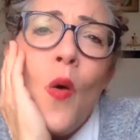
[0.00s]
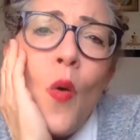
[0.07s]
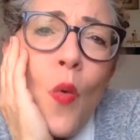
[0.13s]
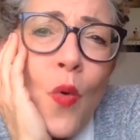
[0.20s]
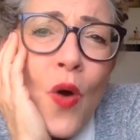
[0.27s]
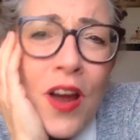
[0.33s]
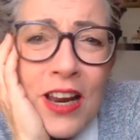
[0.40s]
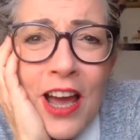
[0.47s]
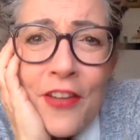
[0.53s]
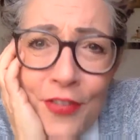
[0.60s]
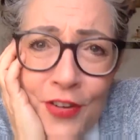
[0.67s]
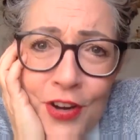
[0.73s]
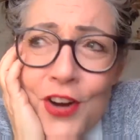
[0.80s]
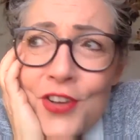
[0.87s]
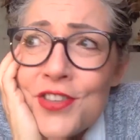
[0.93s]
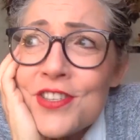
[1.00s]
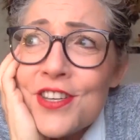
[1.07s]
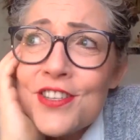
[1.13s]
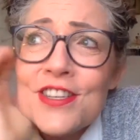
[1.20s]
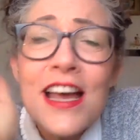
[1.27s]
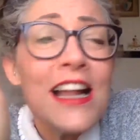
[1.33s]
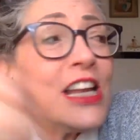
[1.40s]
what I forgot to
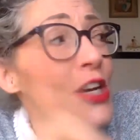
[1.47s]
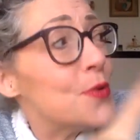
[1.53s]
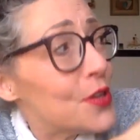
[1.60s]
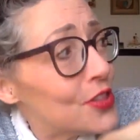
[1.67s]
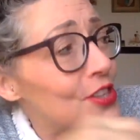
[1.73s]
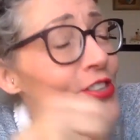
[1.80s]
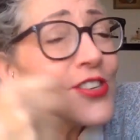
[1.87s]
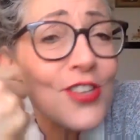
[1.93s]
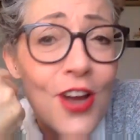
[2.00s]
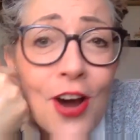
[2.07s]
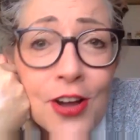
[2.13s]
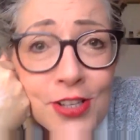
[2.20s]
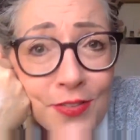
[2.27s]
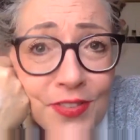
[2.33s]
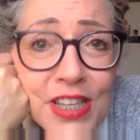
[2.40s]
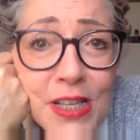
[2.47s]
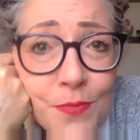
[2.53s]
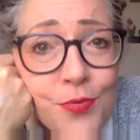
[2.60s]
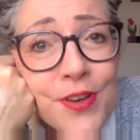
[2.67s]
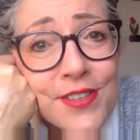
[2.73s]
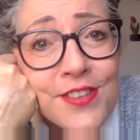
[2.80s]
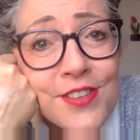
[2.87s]
tell you at the start of this
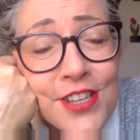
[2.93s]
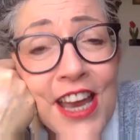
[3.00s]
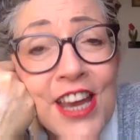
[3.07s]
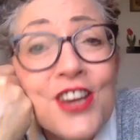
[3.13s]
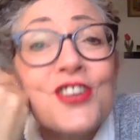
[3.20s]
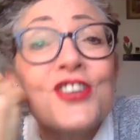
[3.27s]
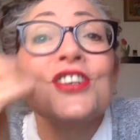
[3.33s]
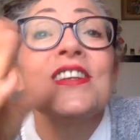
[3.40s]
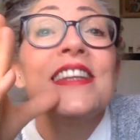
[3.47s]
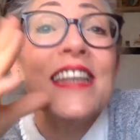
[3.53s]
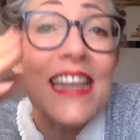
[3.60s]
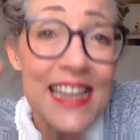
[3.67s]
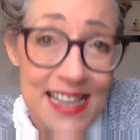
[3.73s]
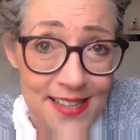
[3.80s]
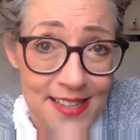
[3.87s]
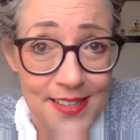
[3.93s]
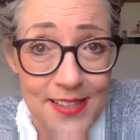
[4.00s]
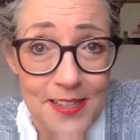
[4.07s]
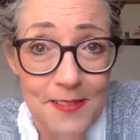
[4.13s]
presentation is